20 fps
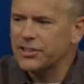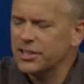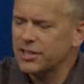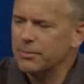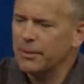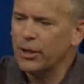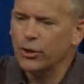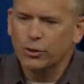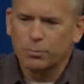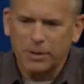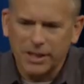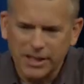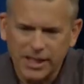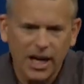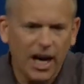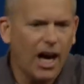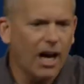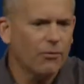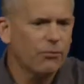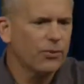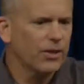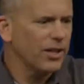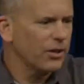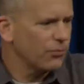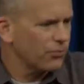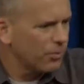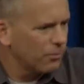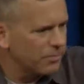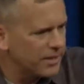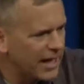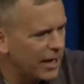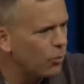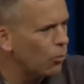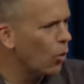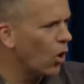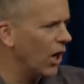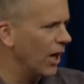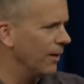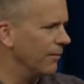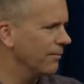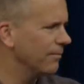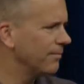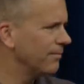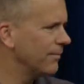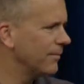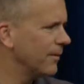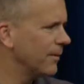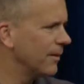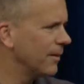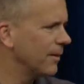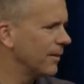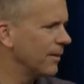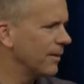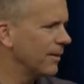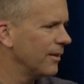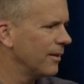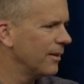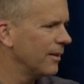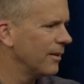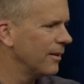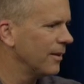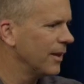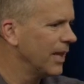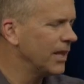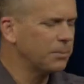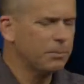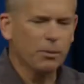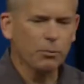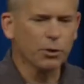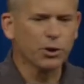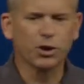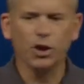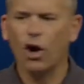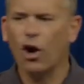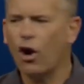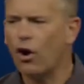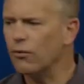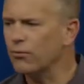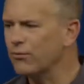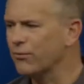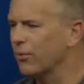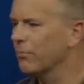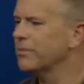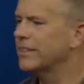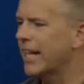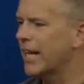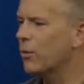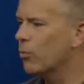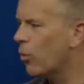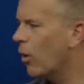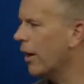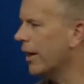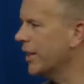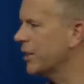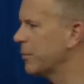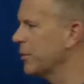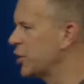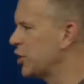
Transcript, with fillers: is a man who's been confident from day one. He's been resolved from day one. He's been